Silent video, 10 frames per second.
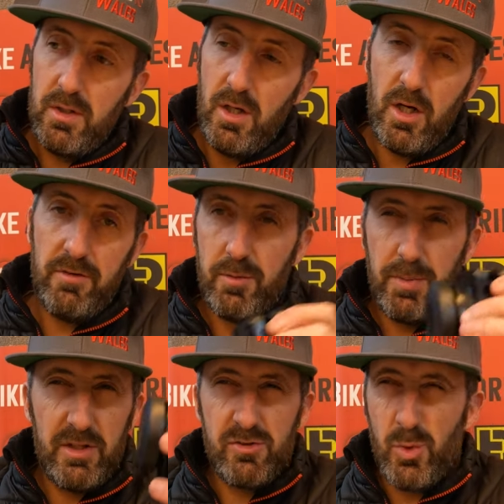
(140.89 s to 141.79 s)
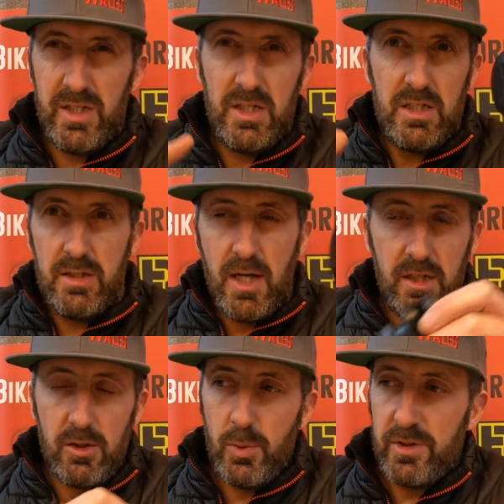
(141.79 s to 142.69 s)
uh, for about
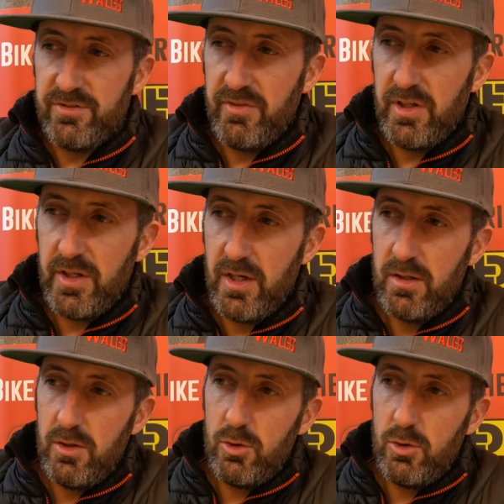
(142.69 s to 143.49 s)
twenty-eight quid or something like that.